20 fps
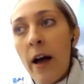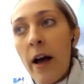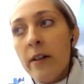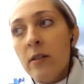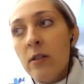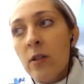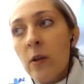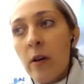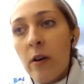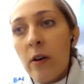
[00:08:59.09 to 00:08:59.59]

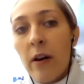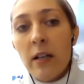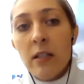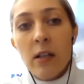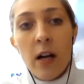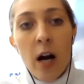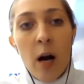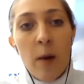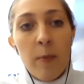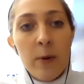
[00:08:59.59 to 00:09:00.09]
And so it creates
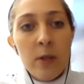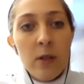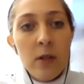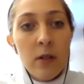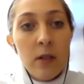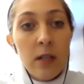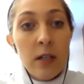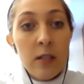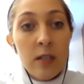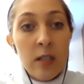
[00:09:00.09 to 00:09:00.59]
a lot of
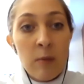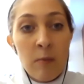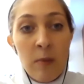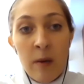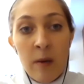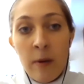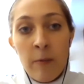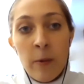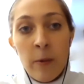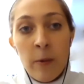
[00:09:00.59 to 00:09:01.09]
opportunities to
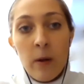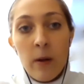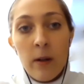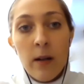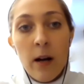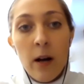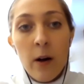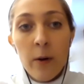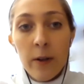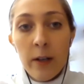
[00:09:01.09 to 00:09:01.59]
meet people,
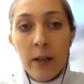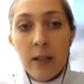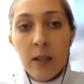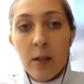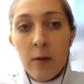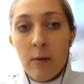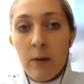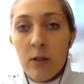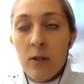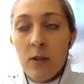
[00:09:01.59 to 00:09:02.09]
not only in
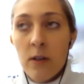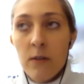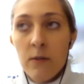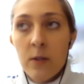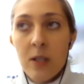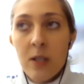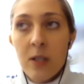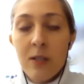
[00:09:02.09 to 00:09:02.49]
the reserve